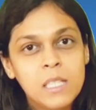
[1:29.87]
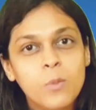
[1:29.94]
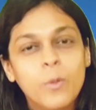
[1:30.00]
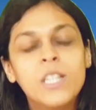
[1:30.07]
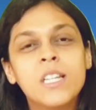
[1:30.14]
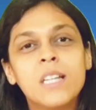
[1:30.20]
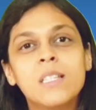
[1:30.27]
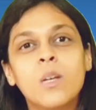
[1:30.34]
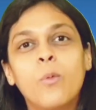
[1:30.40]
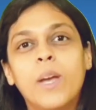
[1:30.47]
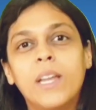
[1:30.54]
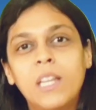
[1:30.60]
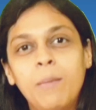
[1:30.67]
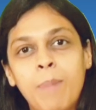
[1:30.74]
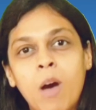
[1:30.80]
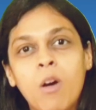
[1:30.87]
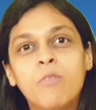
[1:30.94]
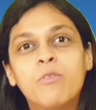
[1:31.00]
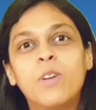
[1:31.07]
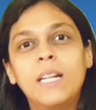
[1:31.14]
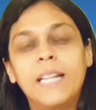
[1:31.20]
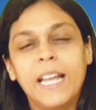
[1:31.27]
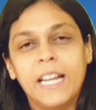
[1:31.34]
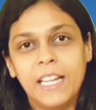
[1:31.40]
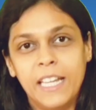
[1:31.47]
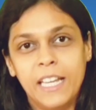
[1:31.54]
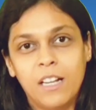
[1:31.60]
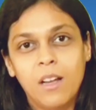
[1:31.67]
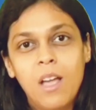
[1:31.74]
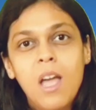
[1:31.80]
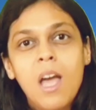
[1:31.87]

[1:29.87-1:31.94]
which is a very powerful technique.